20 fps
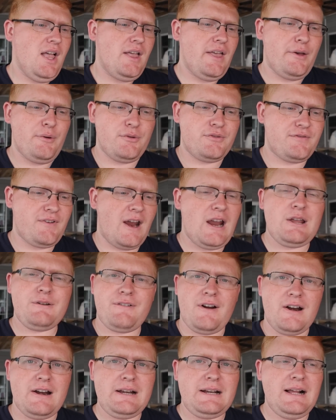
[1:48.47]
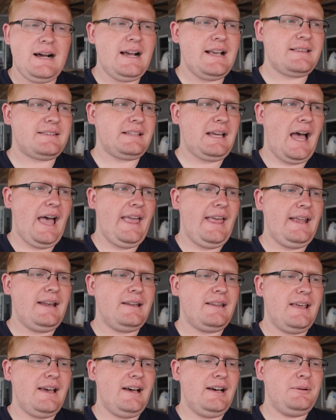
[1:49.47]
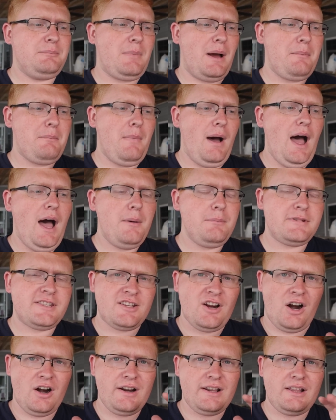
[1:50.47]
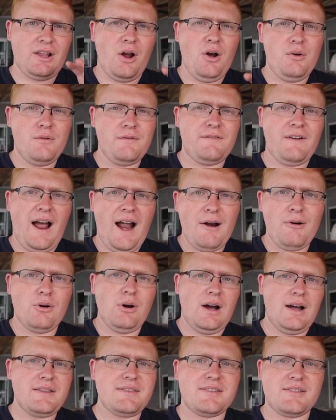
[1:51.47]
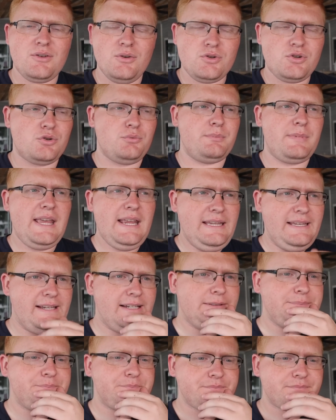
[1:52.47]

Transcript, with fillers: It was very, very nice, and uh, my mom started going viral on social media,